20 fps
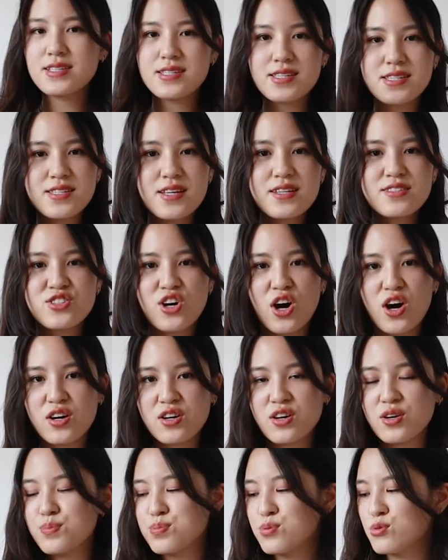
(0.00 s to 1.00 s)
This is a
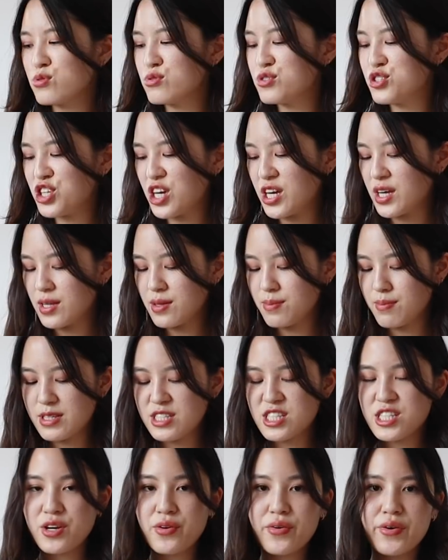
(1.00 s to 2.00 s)
darker blue jean
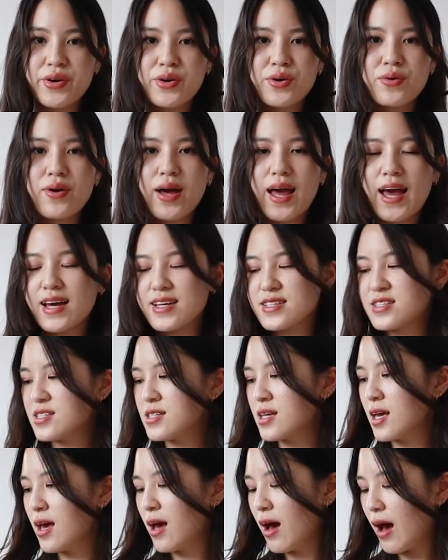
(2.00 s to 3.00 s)
material
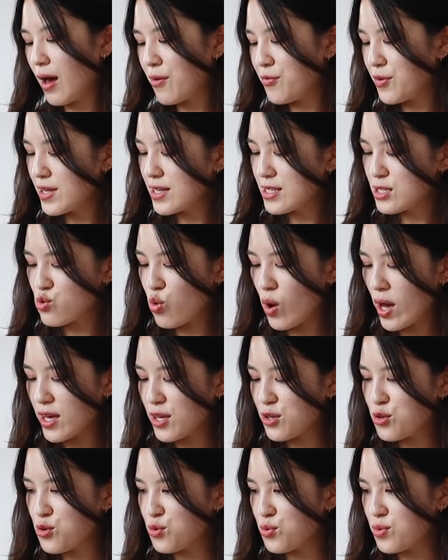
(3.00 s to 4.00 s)
and I think it's
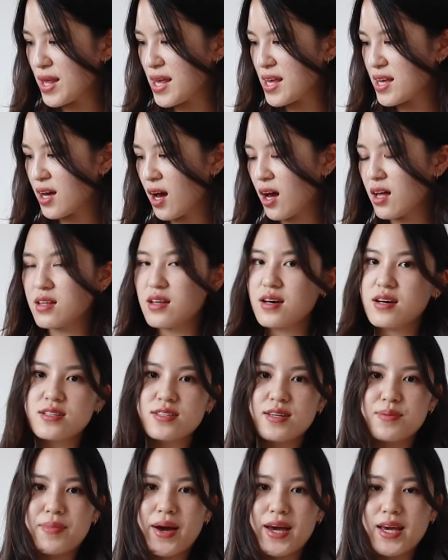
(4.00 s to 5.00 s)
quite a unique color
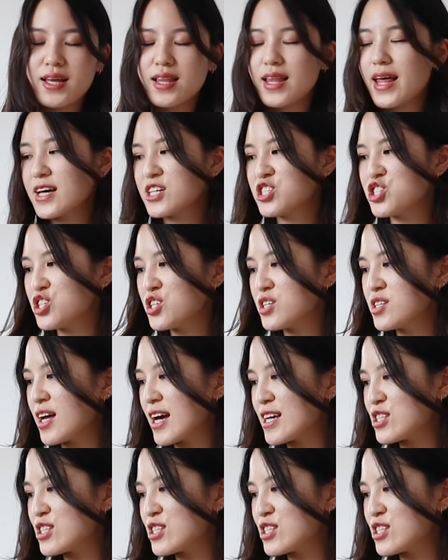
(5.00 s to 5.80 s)
in my collection.